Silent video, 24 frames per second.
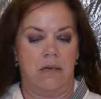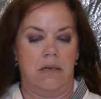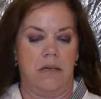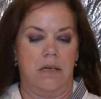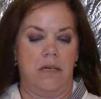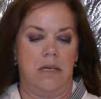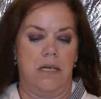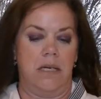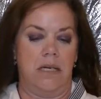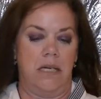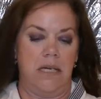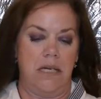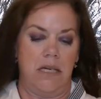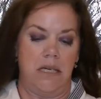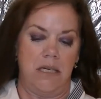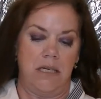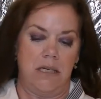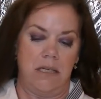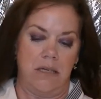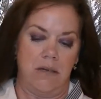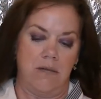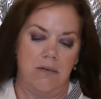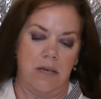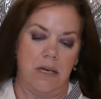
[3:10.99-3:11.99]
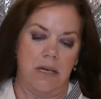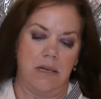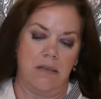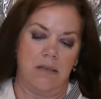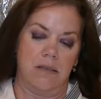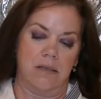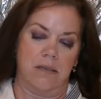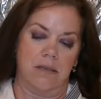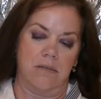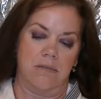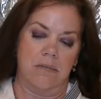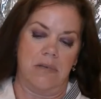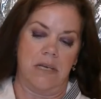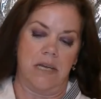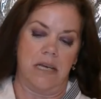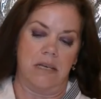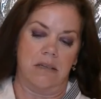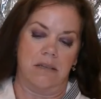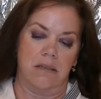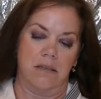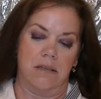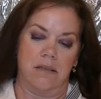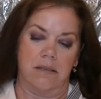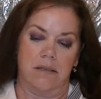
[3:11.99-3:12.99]
I need to get some
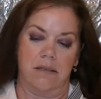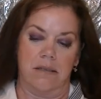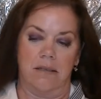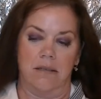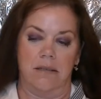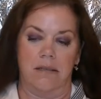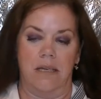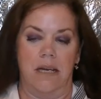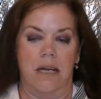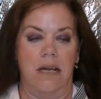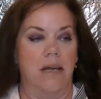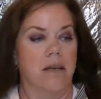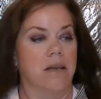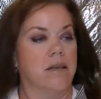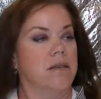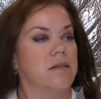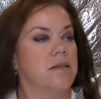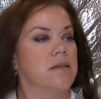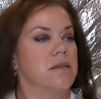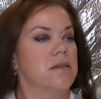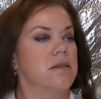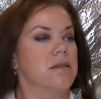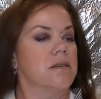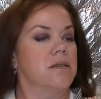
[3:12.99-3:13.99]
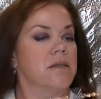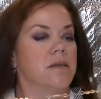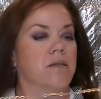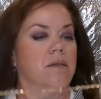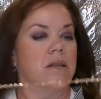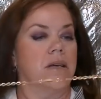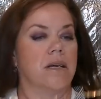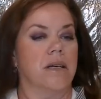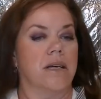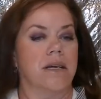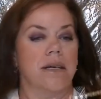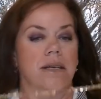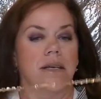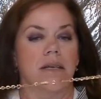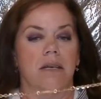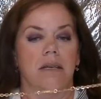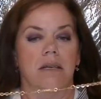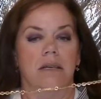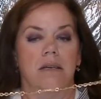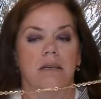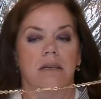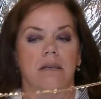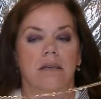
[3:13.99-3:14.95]
necklace stands so that I can,